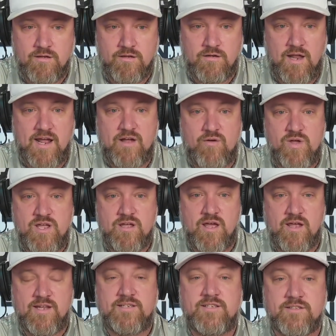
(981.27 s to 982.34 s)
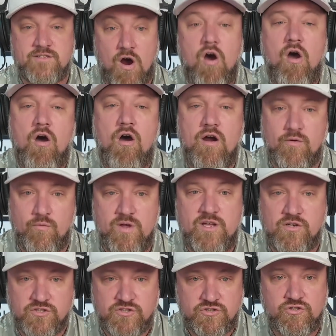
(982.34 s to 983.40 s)
And this is our heart. We
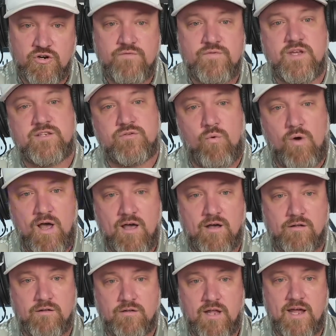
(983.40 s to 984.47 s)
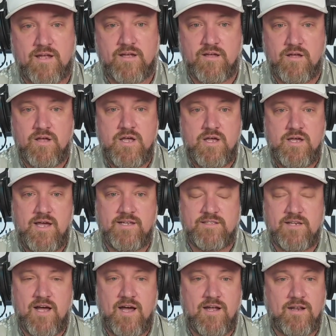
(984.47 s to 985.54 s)
could serve this well. Like, it's
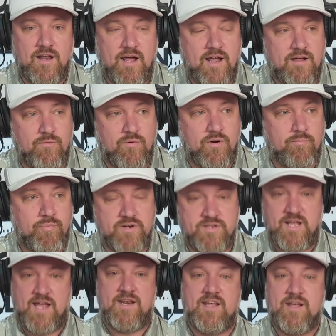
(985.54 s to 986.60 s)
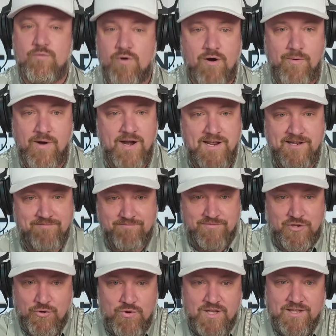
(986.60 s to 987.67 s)
not like we're pretending we're already
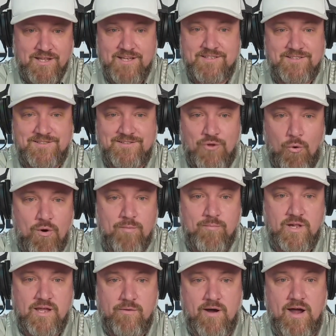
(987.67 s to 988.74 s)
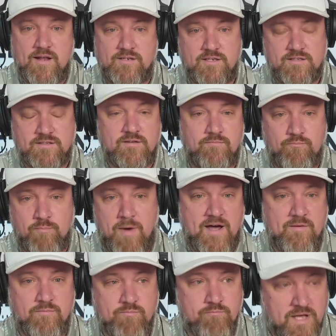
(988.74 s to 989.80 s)
doing this normally, right? Just
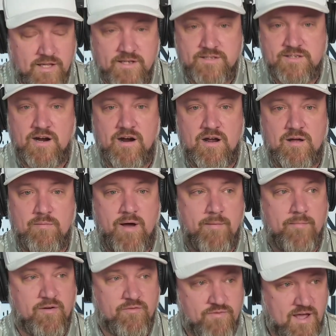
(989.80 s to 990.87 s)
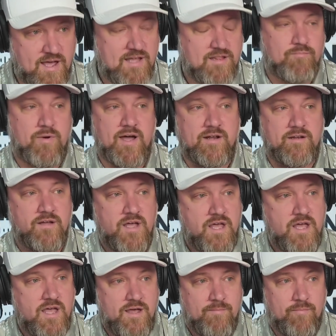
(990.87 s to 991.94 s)
by military, by my faith, by
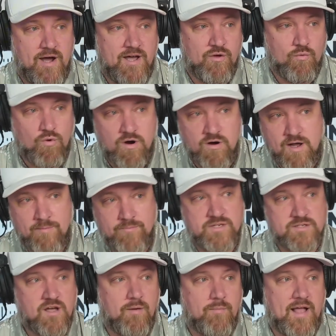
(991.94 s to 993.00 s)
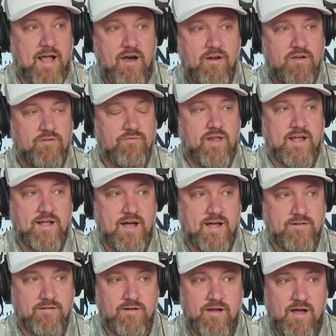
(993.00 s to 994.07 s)
the work I'm just coming out of. Like,
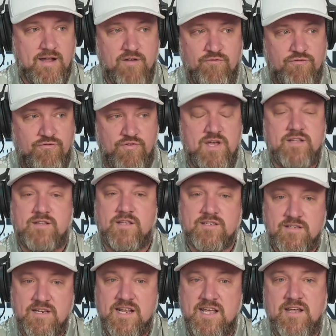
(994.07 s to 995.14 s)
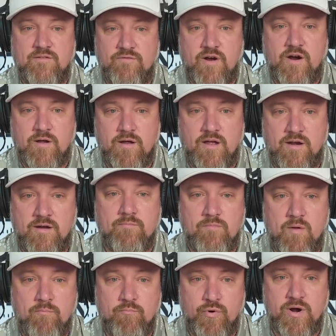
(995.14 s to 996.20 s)
I can fit this need
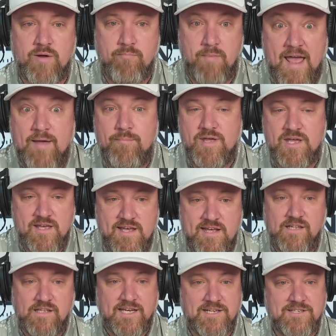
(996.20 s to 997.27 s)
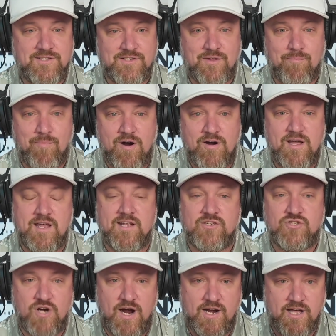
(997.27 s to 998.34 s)
and bring maybe healing to the market and
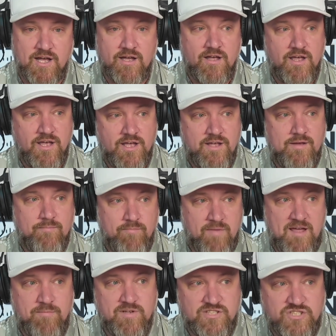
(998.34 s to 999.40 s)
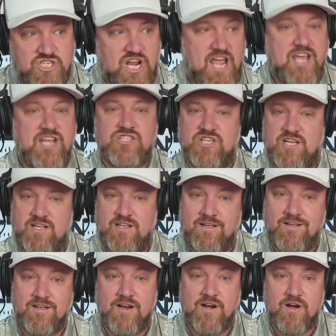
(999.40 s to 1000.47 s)
try to maybe change it,
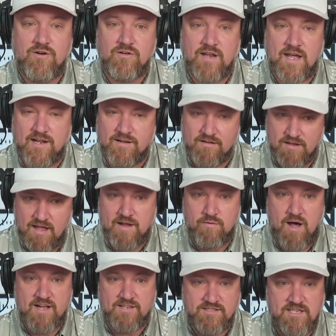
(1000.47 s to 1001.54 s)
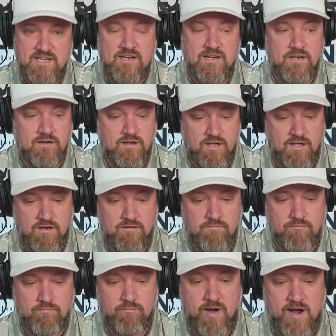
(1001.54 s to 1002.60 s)
like I seen
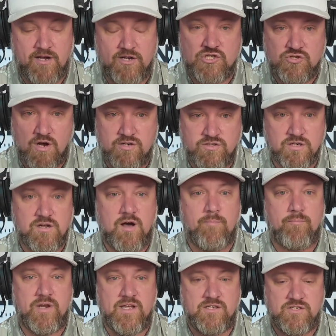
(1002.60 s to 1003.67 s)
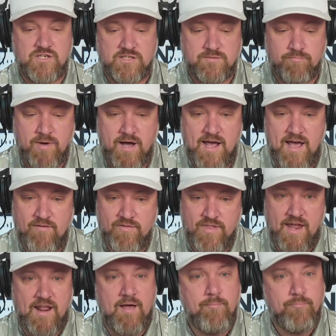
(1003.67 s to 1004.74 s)
in my construction company, just by having
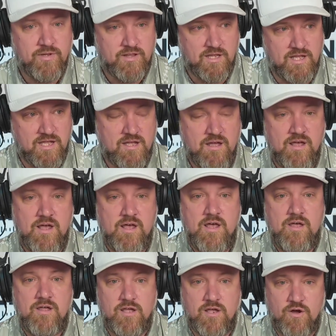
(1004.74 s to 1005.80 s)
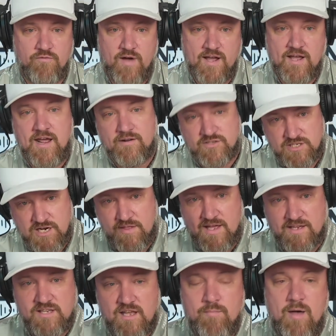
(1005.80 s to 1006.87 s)
that empathy, if I can share
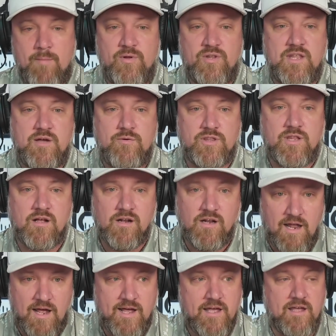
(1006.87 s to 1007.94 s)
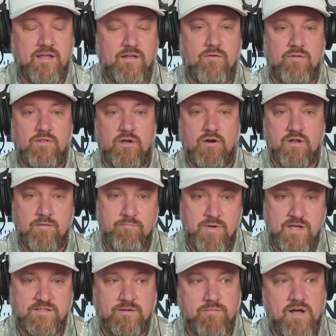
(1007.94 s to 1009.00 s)
that same empathy with the client, there can
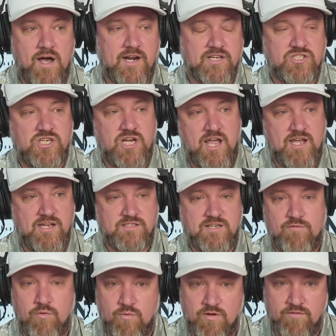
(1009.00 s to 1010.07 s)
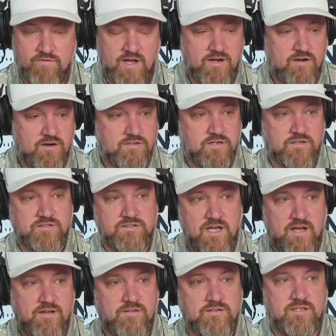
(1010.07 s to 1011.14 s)
be some kind of change even with vendors,
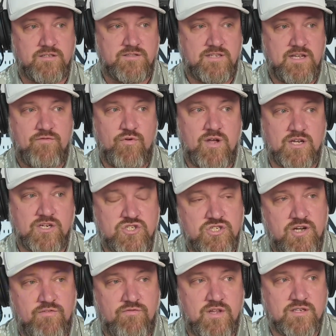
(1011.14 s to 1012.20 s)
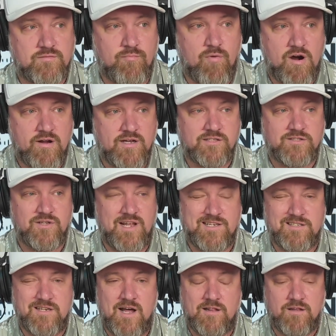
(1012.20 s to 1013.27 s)
ourselves, and see if we can shift this market. So
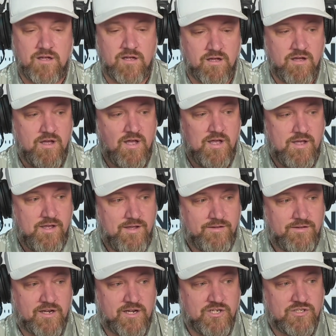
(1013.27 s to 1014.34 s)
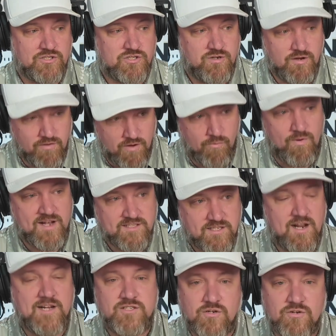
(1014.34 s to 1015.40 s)
that's not the
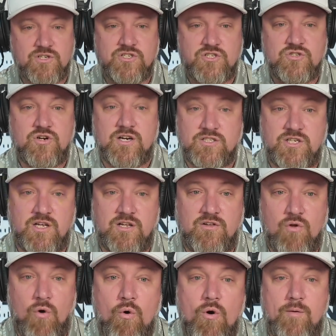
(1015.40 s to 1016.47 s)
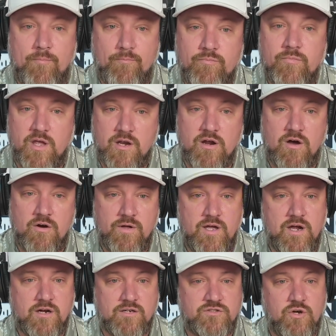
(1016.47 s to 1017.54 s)
residential construction norm,
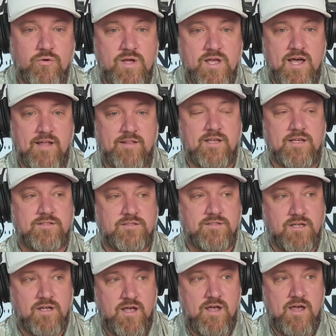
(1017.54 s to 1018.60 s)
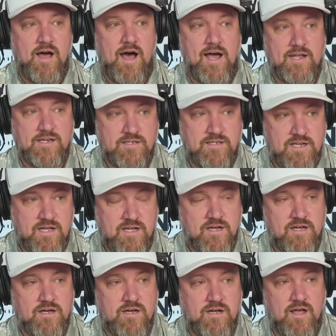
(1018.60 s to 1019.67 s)
here. So we had this
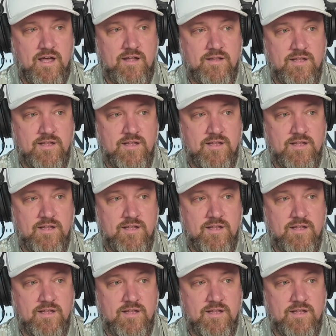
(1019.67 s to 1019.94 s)
idea and